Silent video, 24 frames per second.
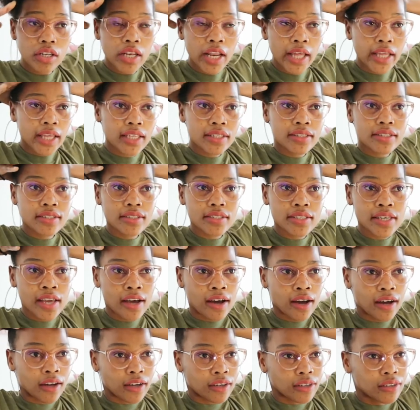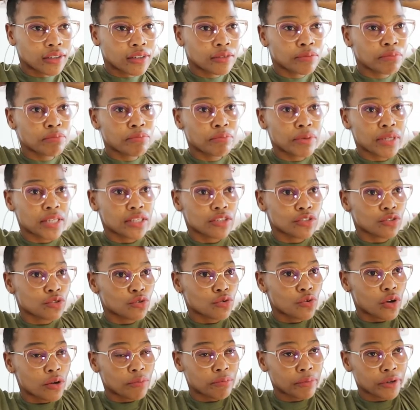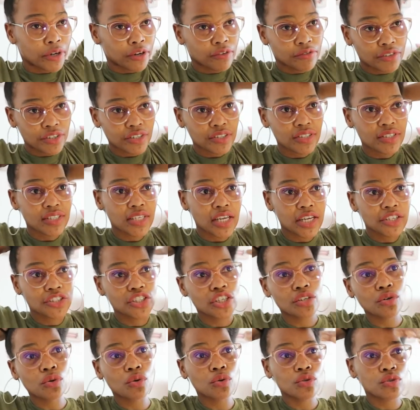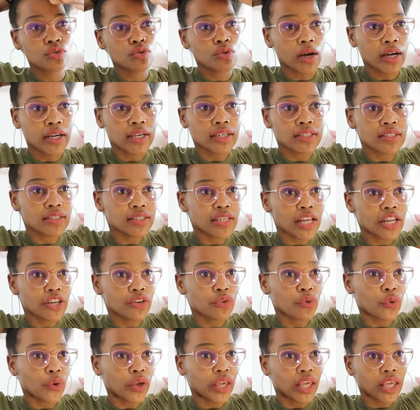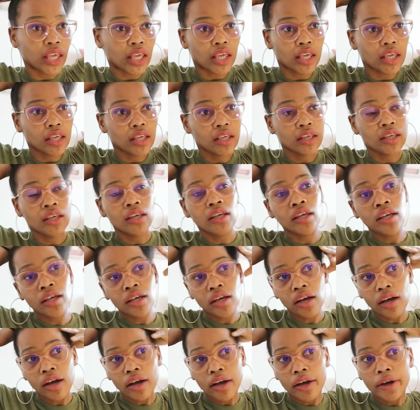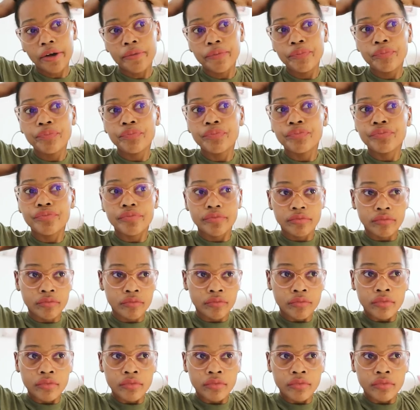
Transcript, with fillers: like it's yeah uh, please do a bit of research and also understand your hair um,